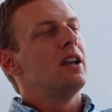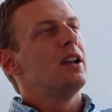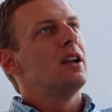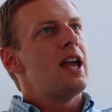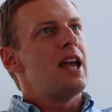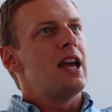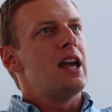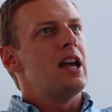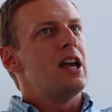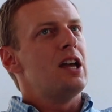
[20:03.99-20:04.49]

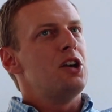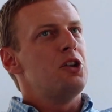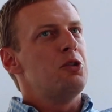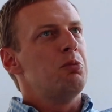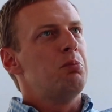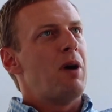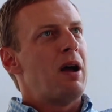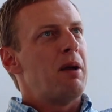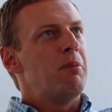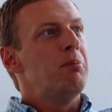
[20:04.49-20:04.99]

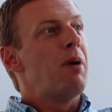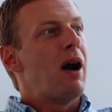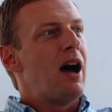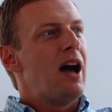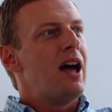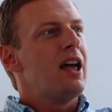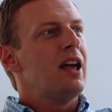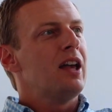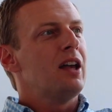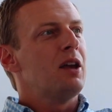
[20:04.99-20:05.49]
And by
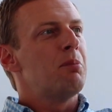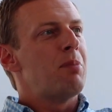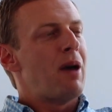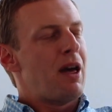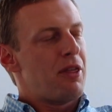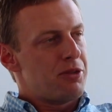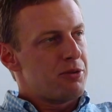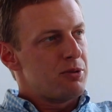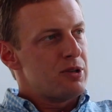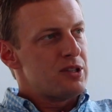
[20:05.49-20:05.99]
buying a
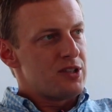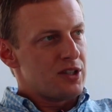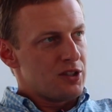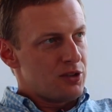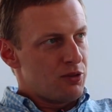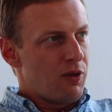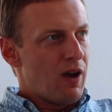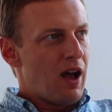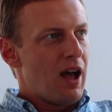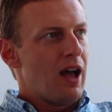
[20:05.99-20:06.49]

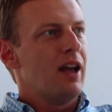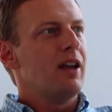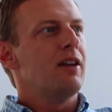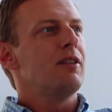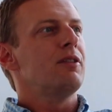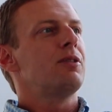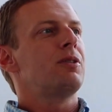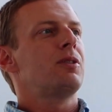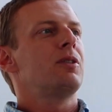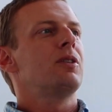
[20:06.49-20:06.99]

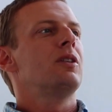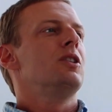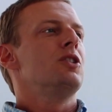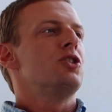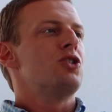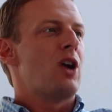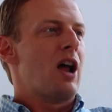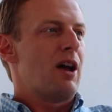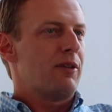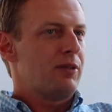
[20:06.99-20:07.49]
Bet365,
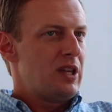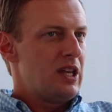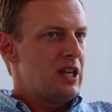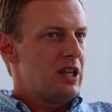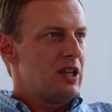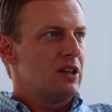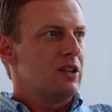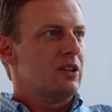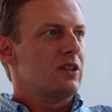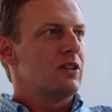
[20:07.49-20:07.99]

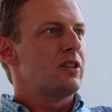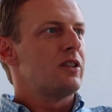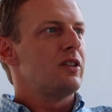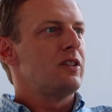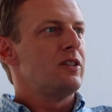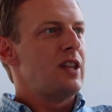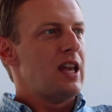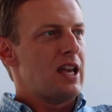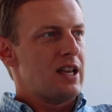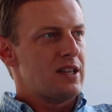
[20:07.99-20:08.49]
DraftKings
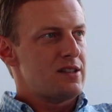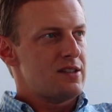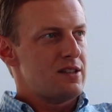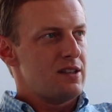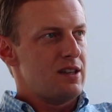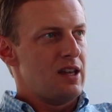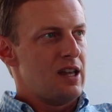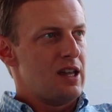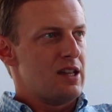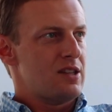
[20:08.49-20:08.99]
takes
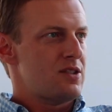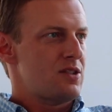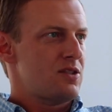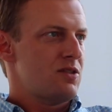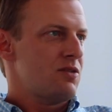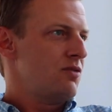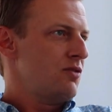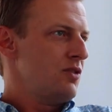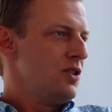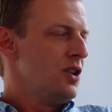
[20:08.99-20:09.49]

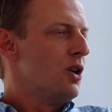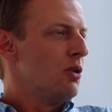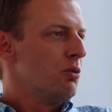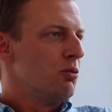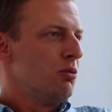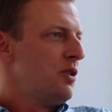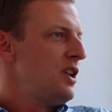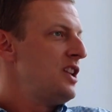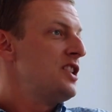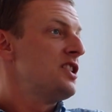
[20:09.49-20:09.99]
its,
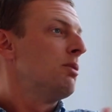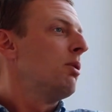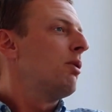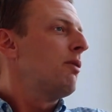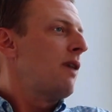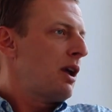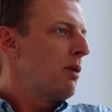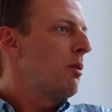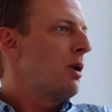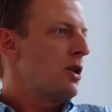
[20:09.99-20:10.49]
reasonable
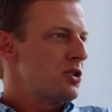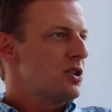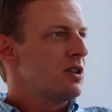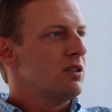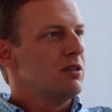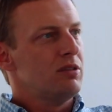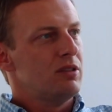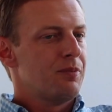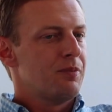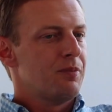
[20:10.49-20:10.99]

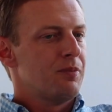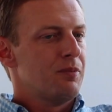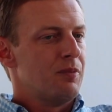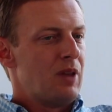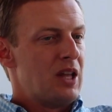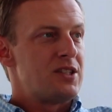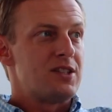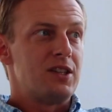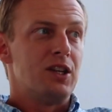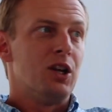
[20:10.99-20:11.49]
valuation.
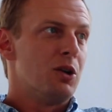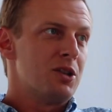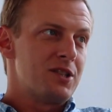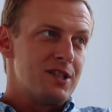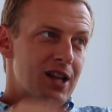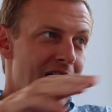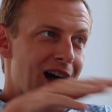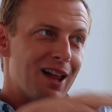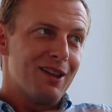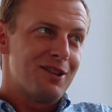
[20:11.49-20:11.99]
It's, it's
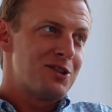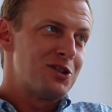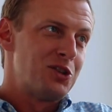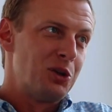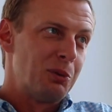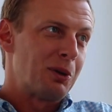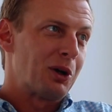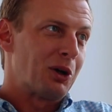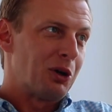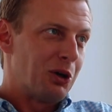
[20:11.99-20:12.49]
not
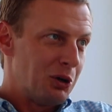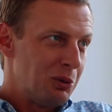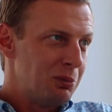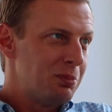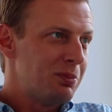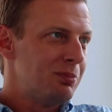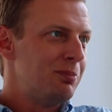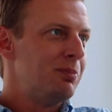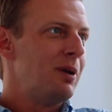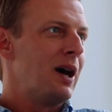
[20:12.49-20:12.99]
super group,
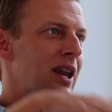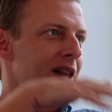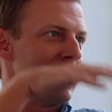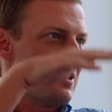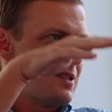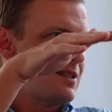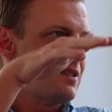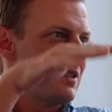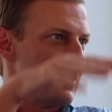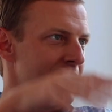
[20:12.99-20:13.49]
but
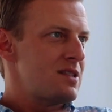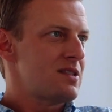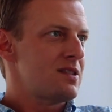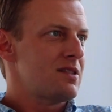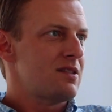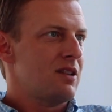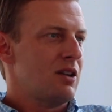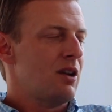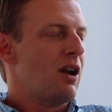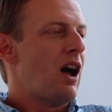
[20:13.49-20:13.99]
it's
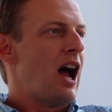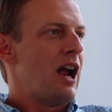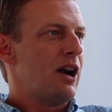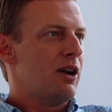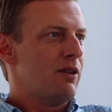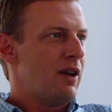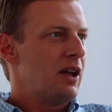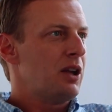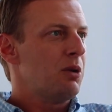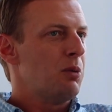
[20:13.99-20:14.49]
at a
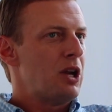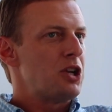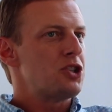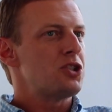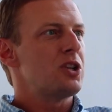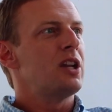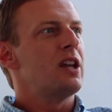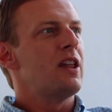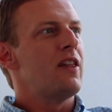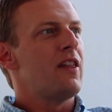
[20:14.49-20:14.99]
higher
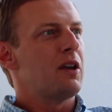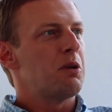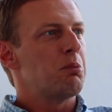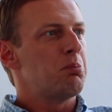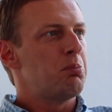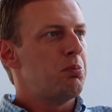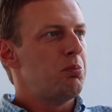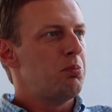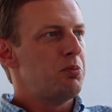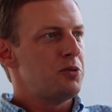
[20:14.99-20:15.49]
valuation, and they can
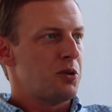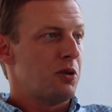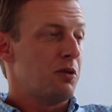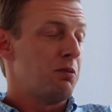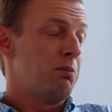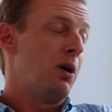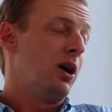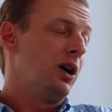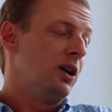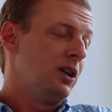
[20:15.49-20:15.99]
sort
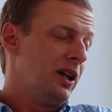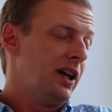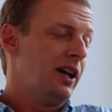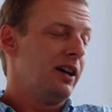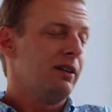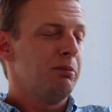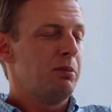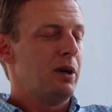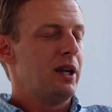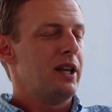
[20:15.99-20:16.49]
of
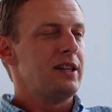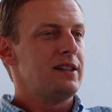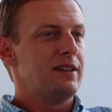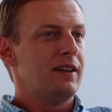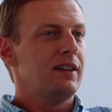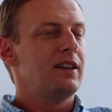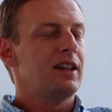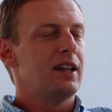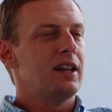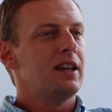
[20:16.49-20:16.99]
parlay, pun
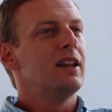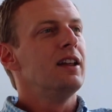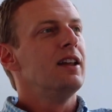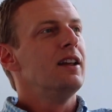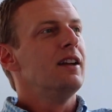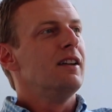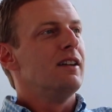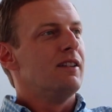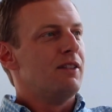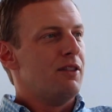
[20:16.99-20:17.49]
intended,
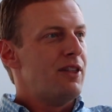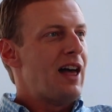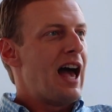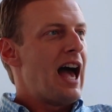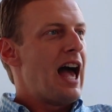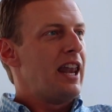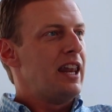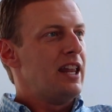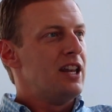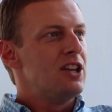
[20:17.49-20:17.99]

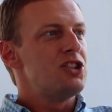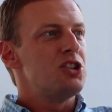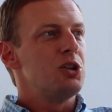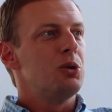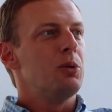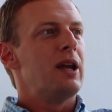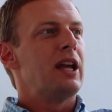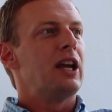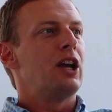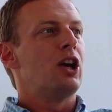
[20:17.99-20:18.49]
that
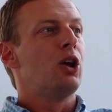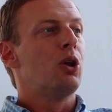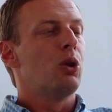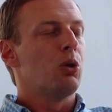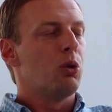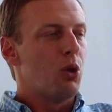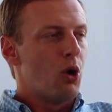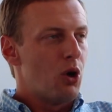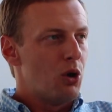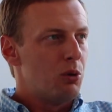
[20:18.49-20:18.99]
into a
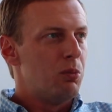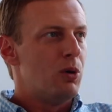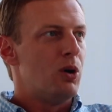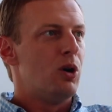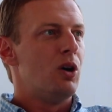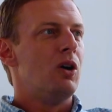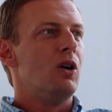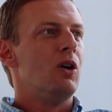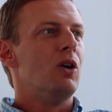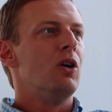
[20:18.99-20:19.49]

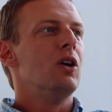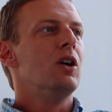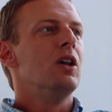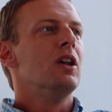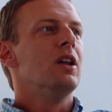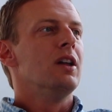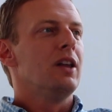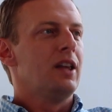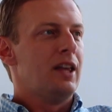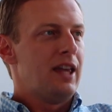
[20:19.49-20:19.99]
global
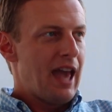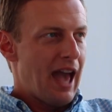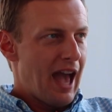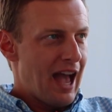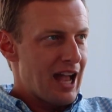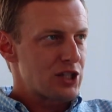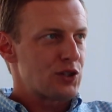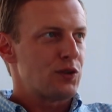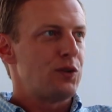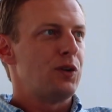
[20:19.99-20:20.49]

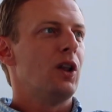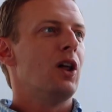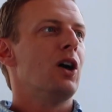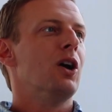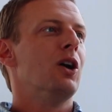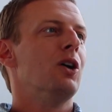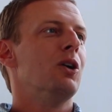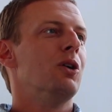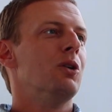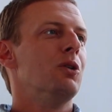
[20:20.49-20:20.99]
cash
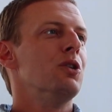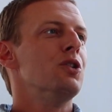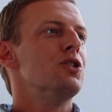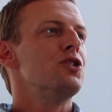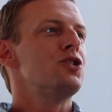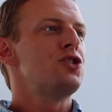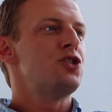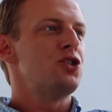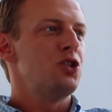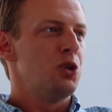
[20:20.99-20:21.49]
flow
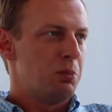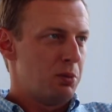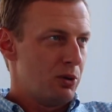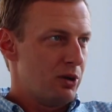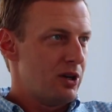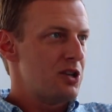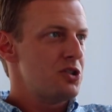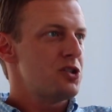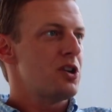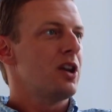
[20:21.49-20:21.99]

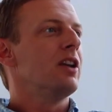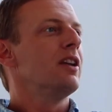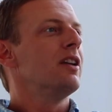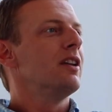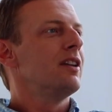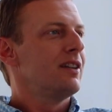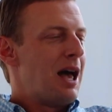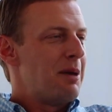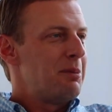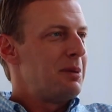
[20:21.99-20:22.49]
super engine.
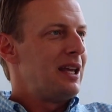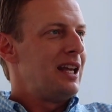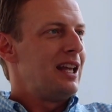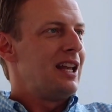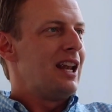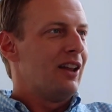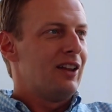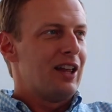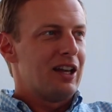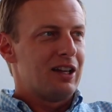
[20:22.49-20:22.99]
I
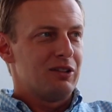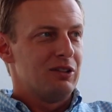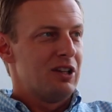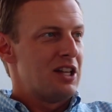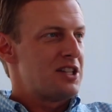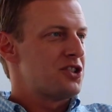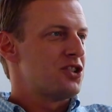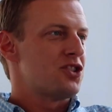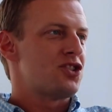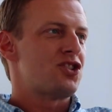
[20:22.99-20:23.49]
mean,
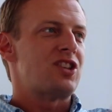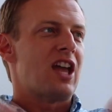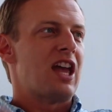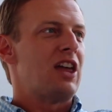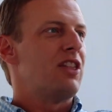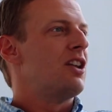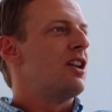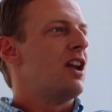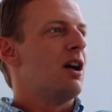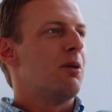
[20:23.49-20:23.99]
let's just
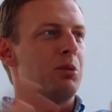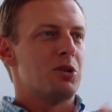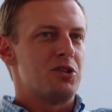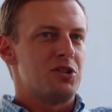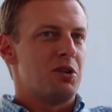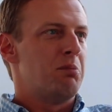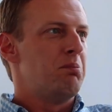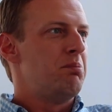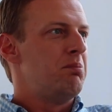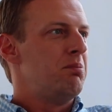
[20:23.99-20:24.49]
say the
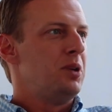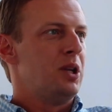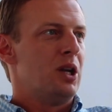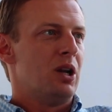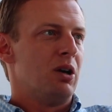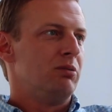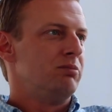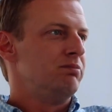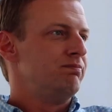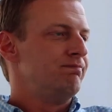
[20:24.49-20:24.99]
numbers of,
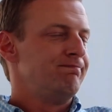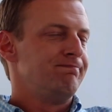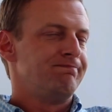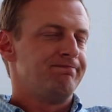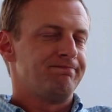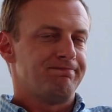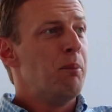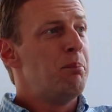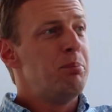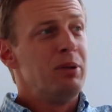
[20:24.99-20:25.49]
$1
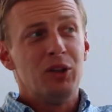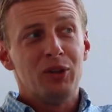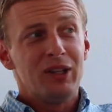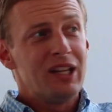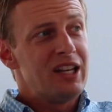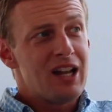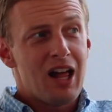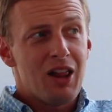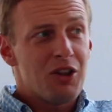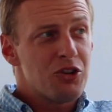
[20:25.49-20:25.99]

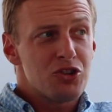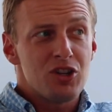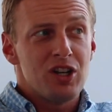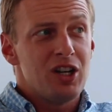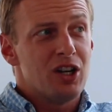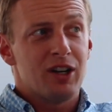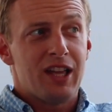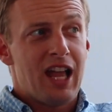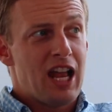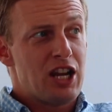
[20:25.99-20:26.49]
billion a
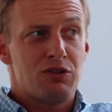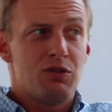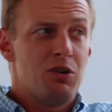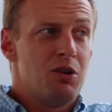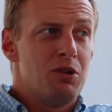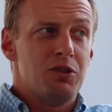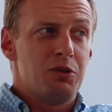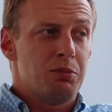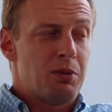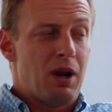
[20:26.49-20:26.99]
year cash
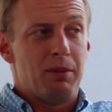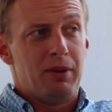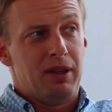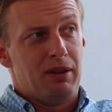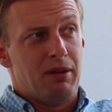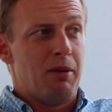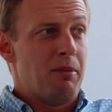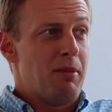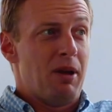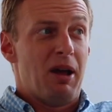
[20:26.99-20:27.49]
flow is
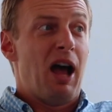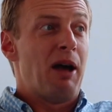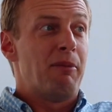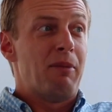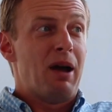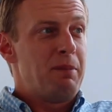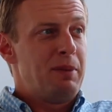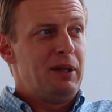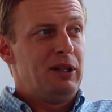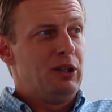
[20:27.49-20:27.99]
probably, I
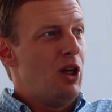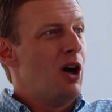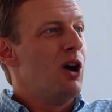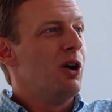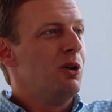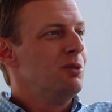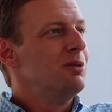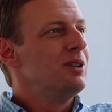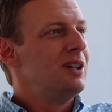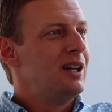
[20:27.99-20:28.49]
might be
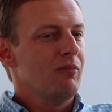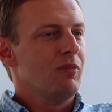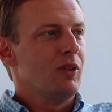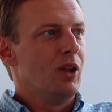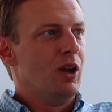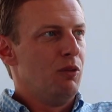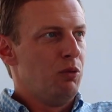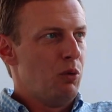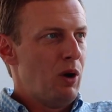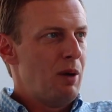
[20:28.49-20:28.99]
low
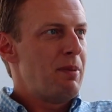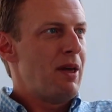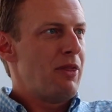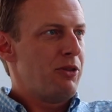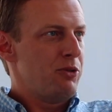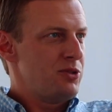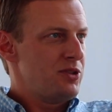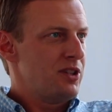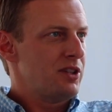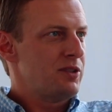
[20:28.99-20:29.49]
of what
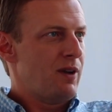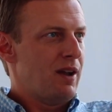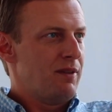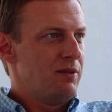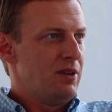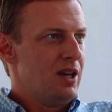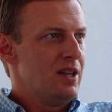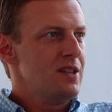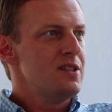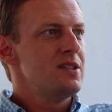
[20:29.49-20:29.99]
Bet365
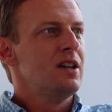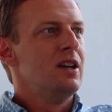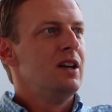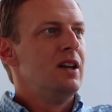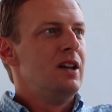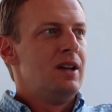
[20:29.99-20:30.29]
does.